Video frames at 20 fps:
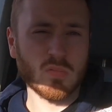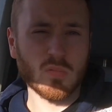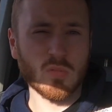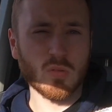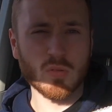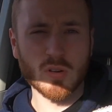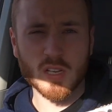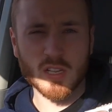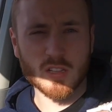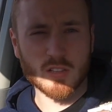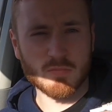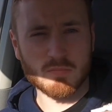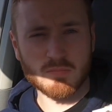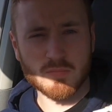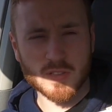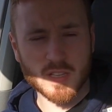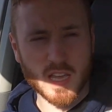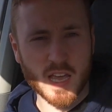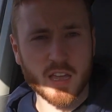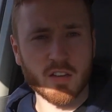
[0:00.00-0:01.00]
all these
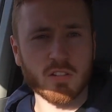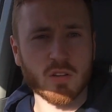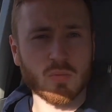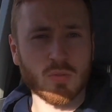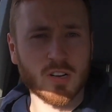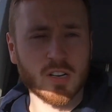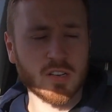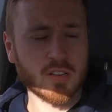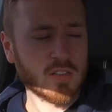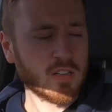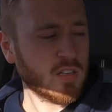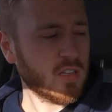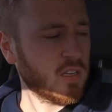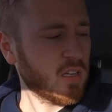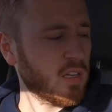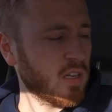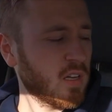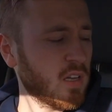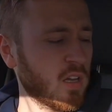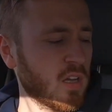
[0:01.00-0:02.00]
scary words.
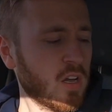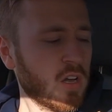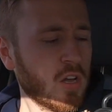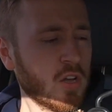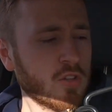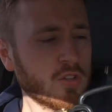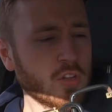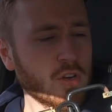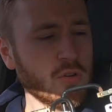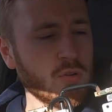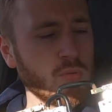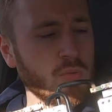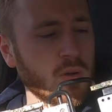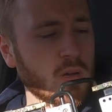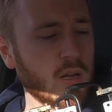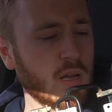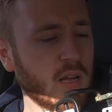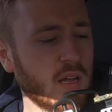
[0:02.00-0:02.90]
So